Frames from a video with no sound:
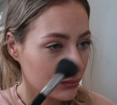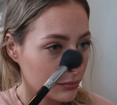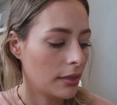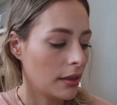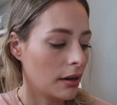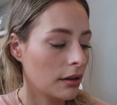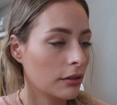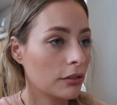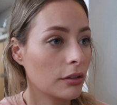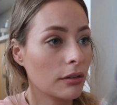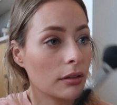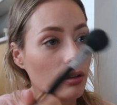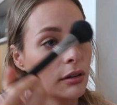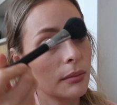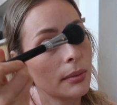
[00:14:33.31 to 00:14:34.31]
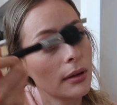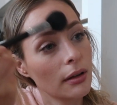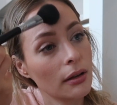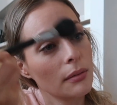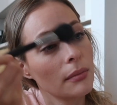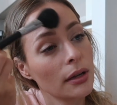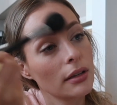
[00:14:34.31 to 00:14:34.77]
And then I'll do a little bit
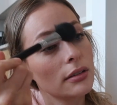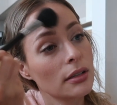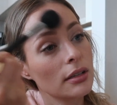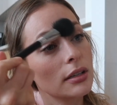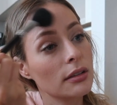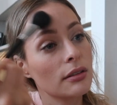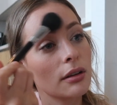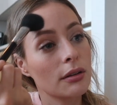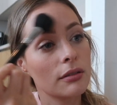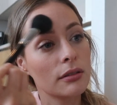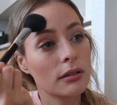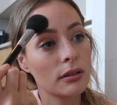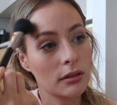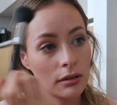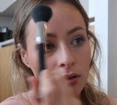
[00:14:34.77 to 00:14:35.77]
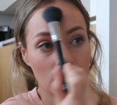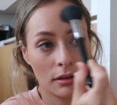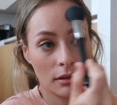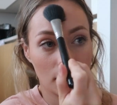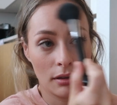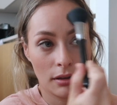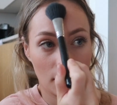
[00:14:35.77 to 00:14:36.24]
on my T-zone
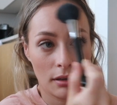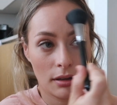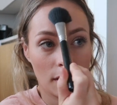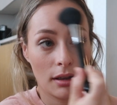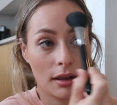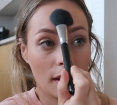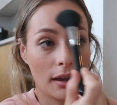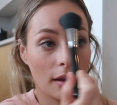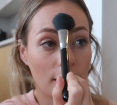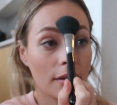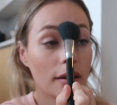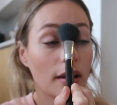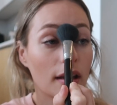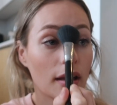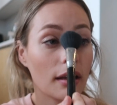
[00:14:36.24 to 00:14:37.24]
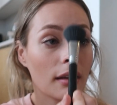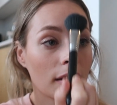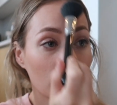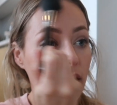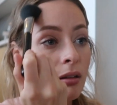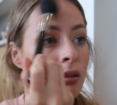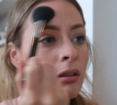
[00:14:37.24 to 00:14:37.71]
area.
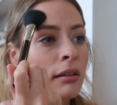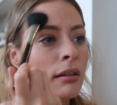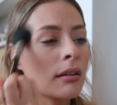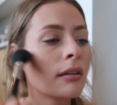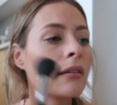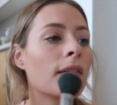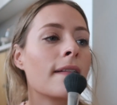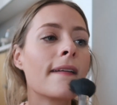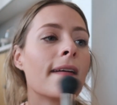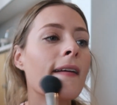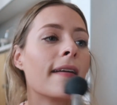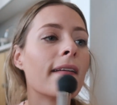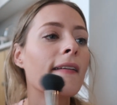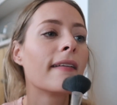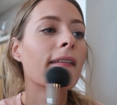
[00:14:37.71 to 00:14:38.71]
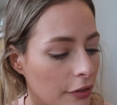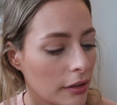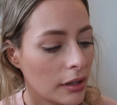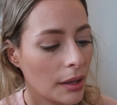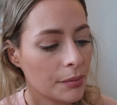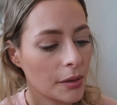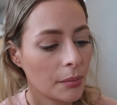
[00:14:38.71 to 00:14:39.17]
For
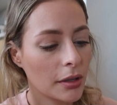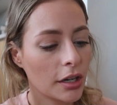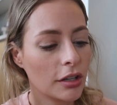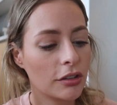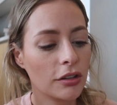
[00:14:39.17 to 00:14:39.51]
lips, I'm gonna